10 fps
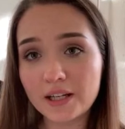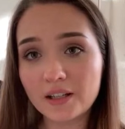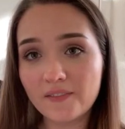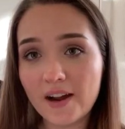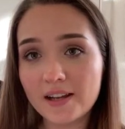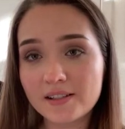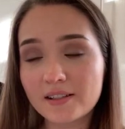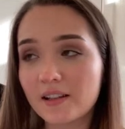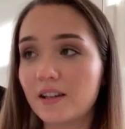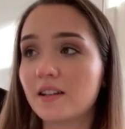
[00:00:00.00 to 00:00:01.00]
advice,
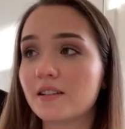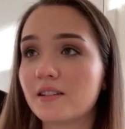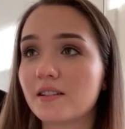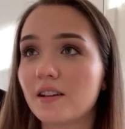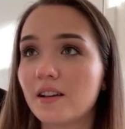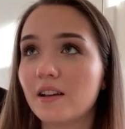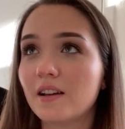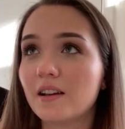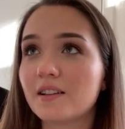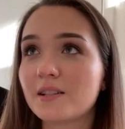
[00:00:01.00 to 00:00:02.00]
and
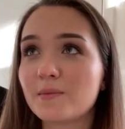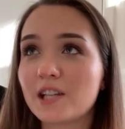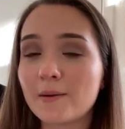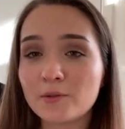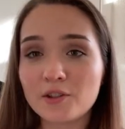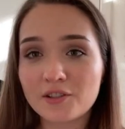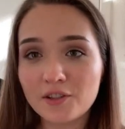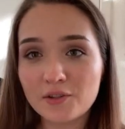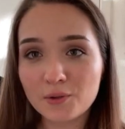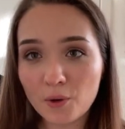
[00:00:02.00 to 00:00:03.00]
sometimes you just
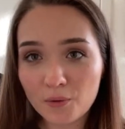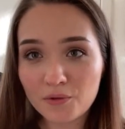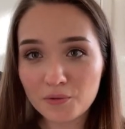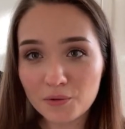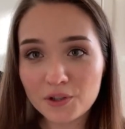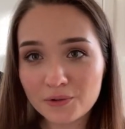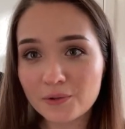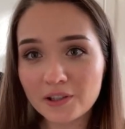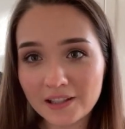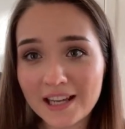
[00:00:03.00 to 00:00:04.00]
need to go through it to
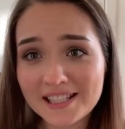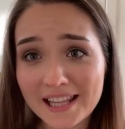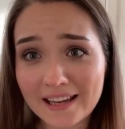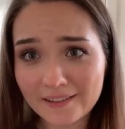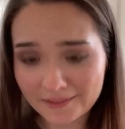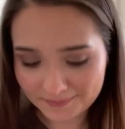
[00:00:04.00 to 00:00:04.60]
realize that.